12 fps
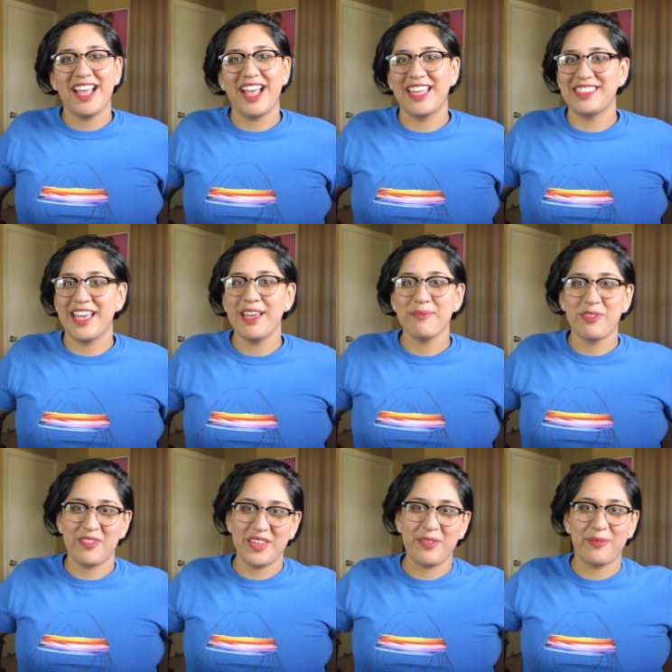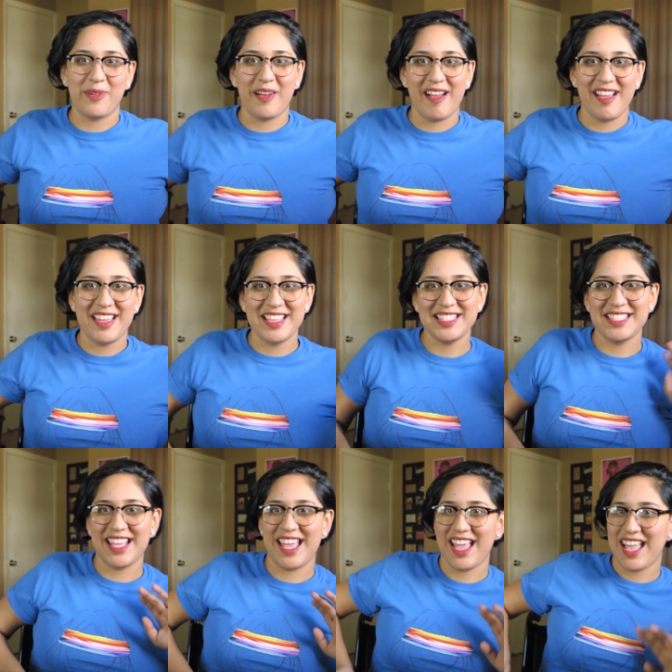and that movie
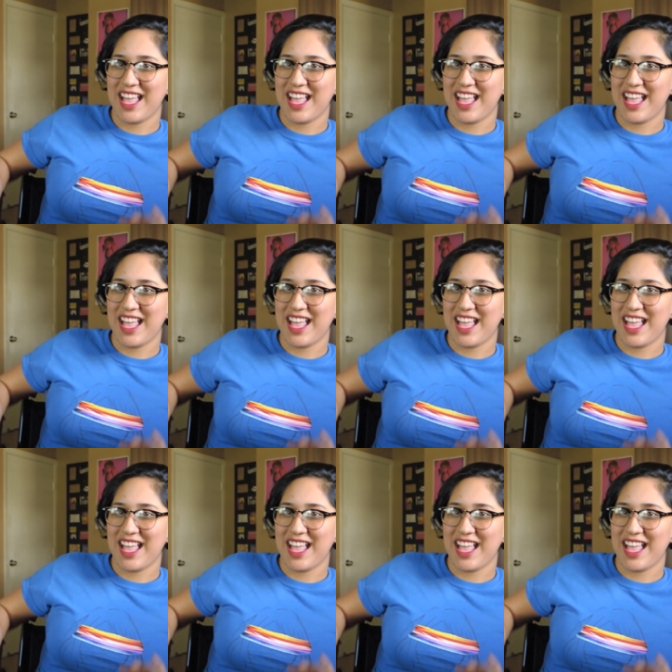was